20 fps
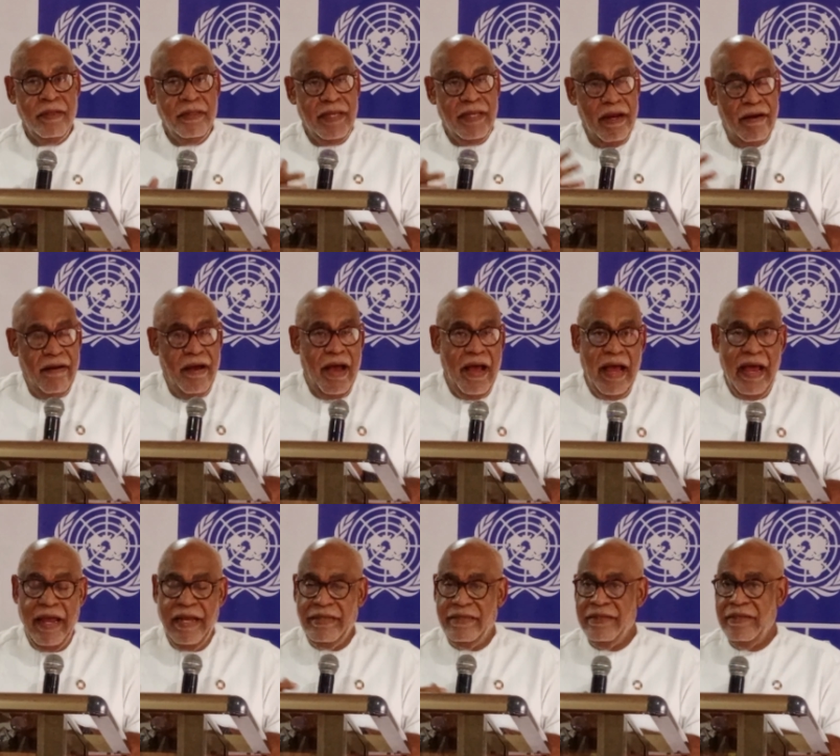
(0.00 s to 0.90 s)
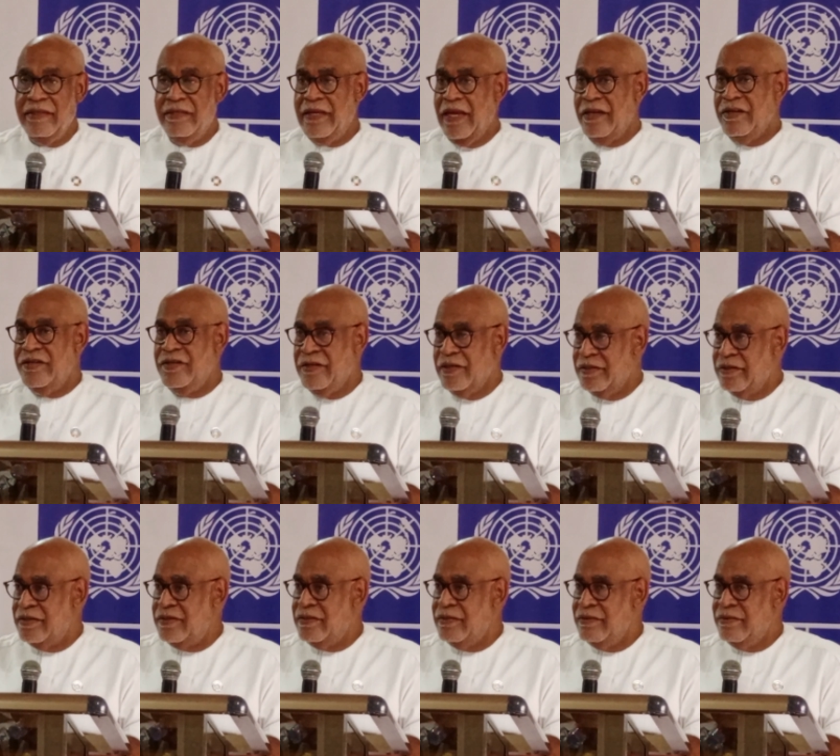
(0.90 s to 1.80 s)
There are heightened
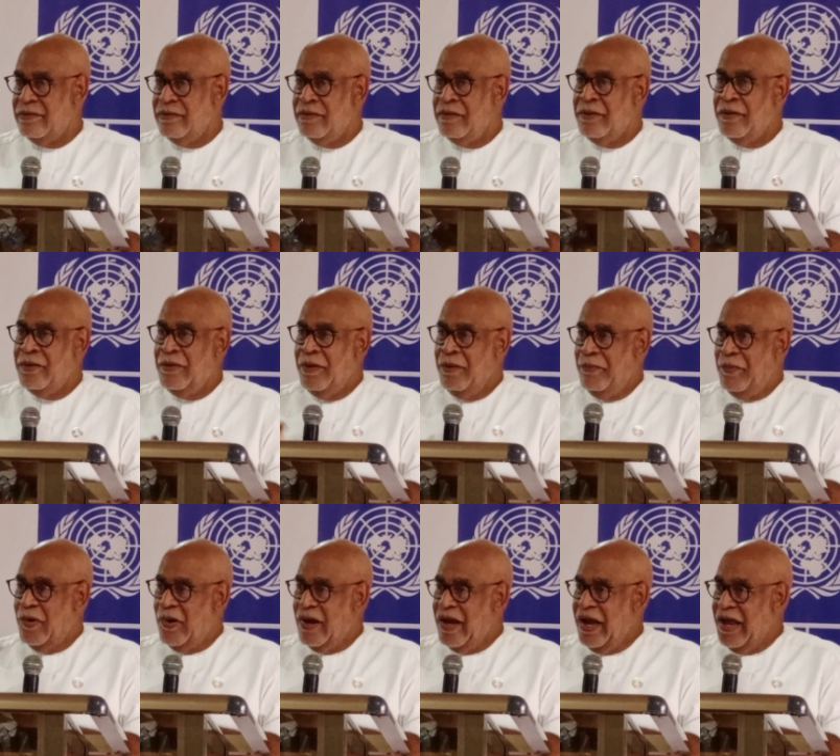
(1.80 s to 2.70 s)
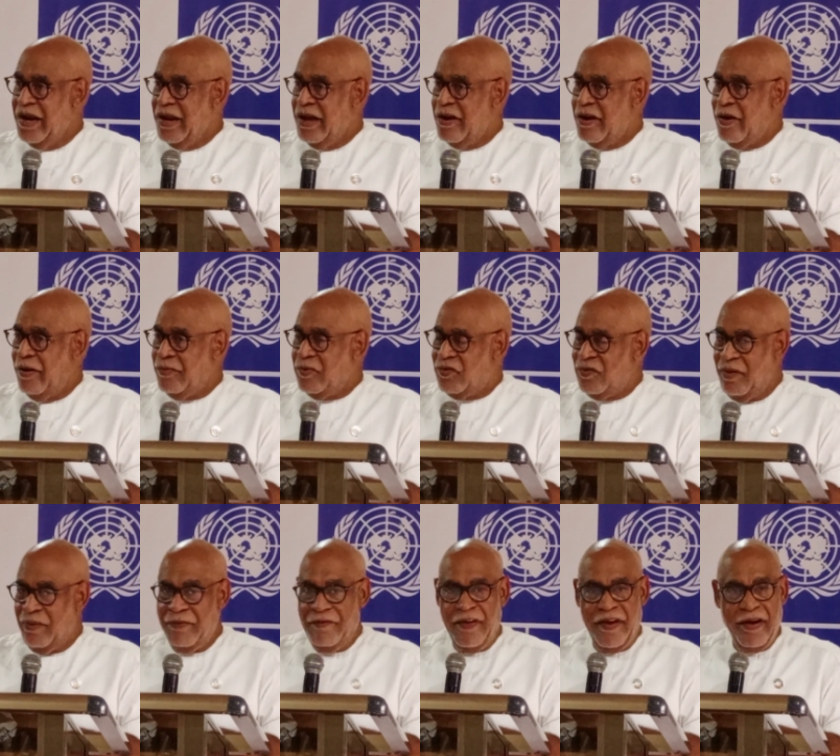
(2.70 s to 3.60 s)
tensions, but Ghana comes
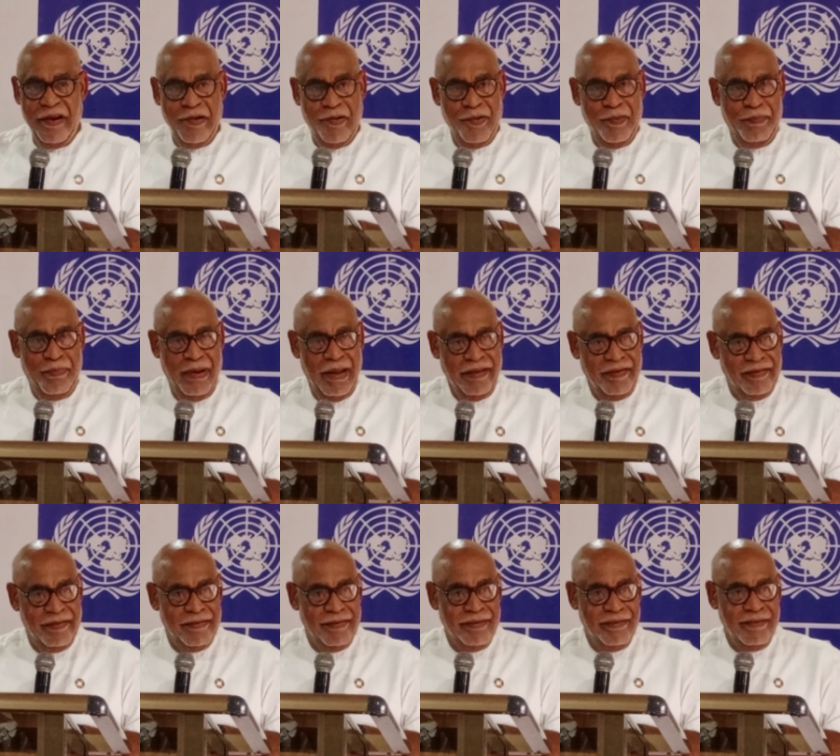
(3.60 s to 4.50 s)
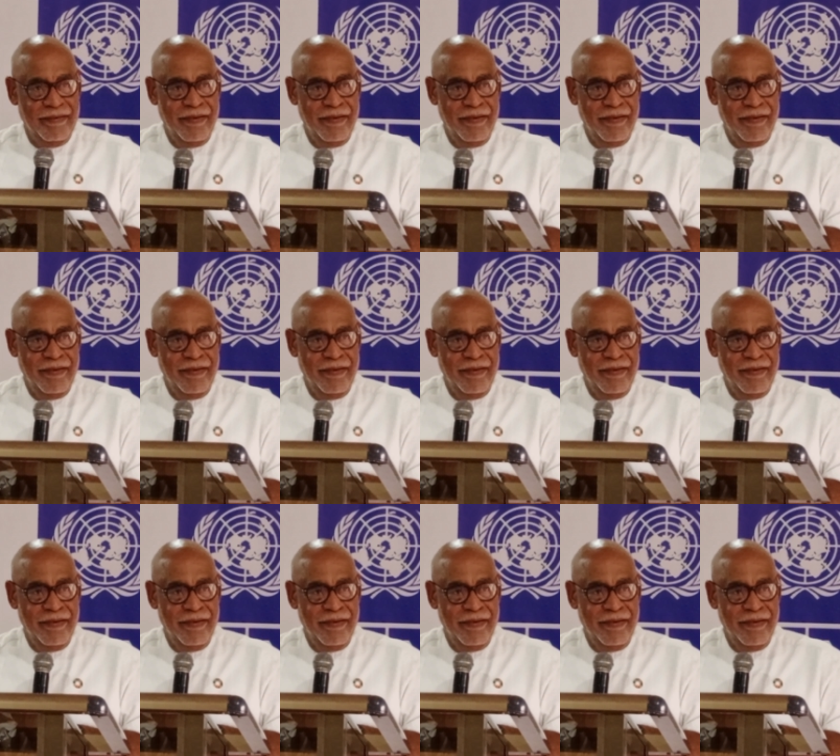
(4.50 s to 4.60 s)
from a very good place.